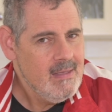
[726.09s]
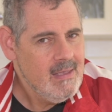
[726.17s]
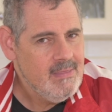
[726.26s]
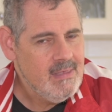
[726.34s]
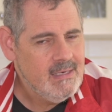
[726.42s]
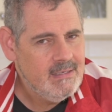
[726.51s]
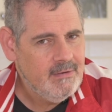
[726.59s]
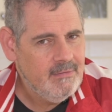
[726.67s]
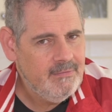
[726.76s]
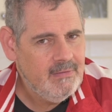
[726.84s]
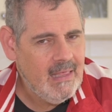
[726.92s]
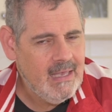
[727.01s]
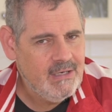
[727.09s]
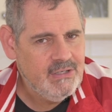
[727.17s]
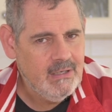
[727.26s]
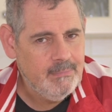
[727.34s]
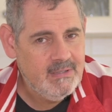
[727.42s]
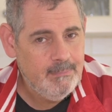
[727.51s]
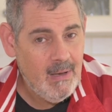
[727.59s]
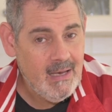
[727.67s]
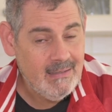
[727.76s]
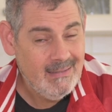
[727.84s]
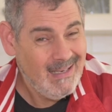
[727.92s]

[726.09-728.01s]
in this flagship space.